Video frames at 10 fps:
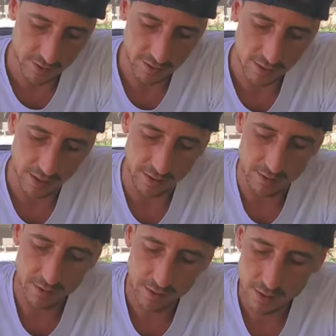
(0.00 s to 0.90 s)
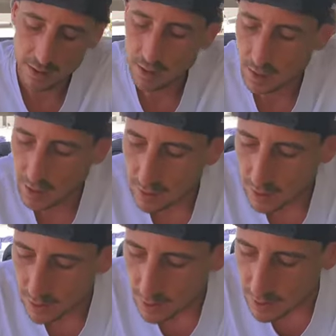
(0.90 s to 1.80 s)
All right.
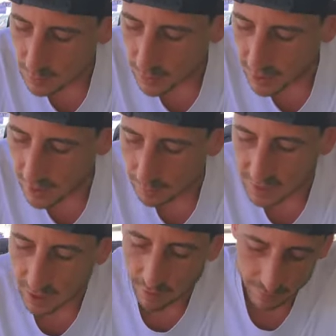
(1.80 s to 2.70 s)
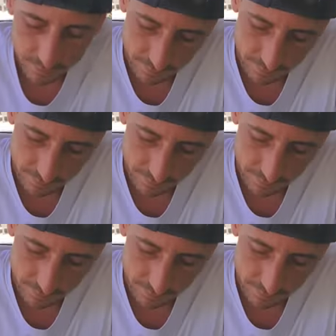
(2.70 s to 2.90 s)
Let's put it up there.